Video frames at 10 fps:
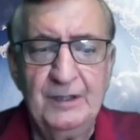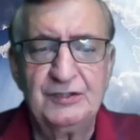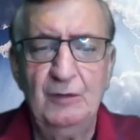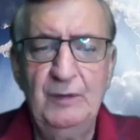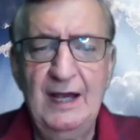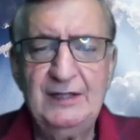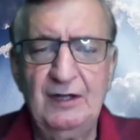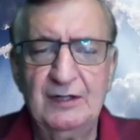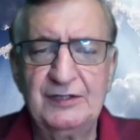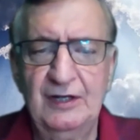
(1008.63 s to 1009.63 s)
So we
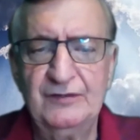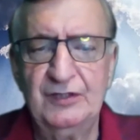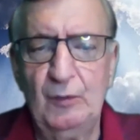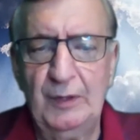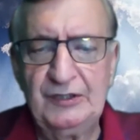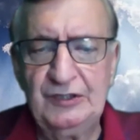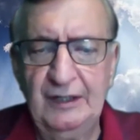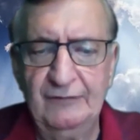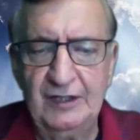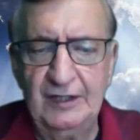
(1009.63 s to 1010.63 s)
ask ourselves the
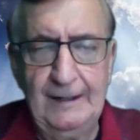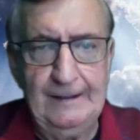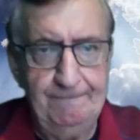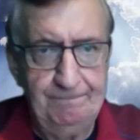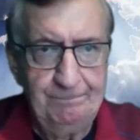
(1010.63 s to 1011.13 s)
question of tonight,